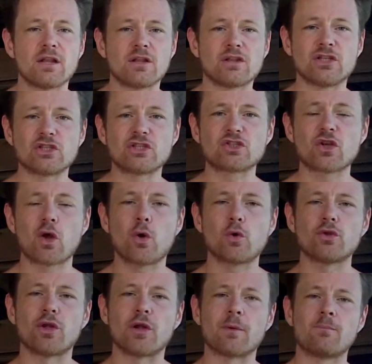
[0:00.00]
the
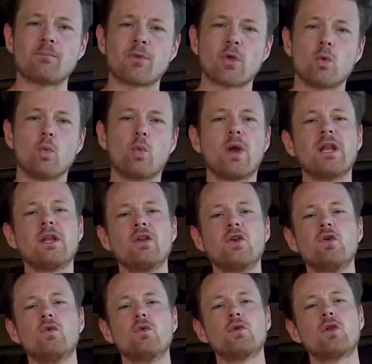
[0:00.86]
shoulder when
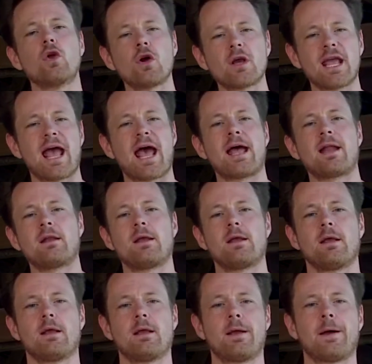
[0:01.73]
you look at
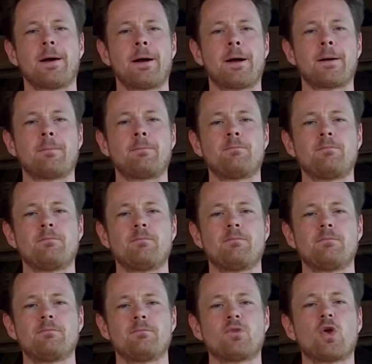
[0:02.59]

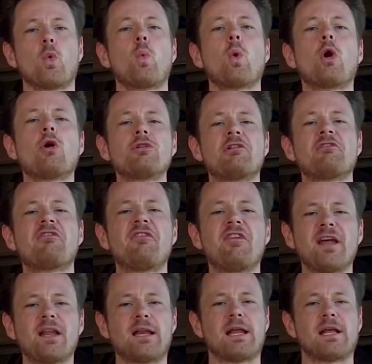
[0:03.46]
the world of
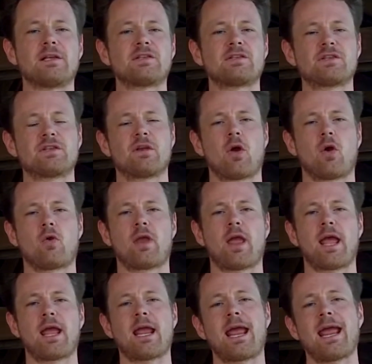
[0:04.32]
fitness,
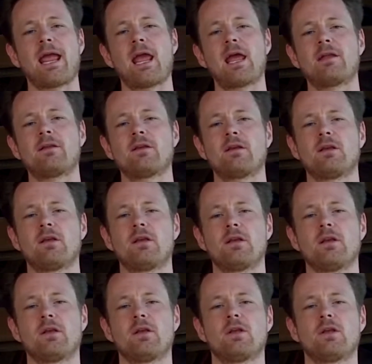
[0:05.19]
okay? And
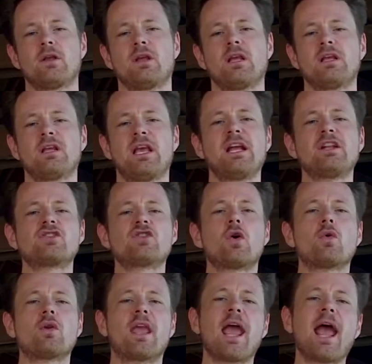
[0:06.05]
it's
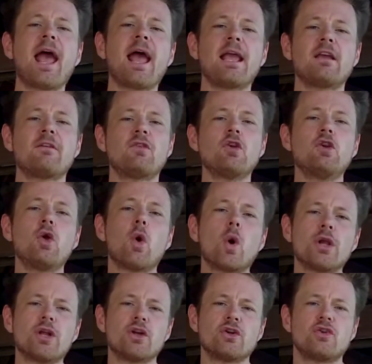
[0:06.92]
okay if you know
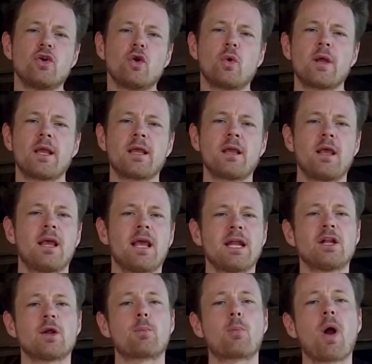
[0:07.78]
what you're doing
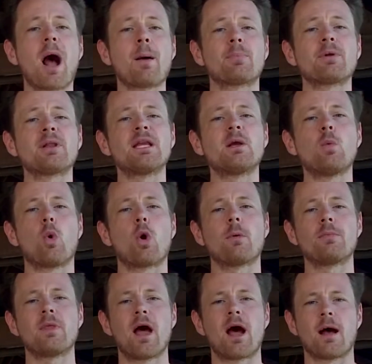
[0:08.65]
and you're properly
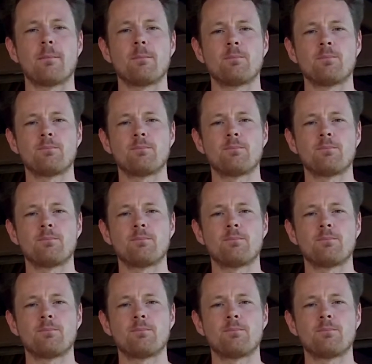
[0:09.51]
warmed up,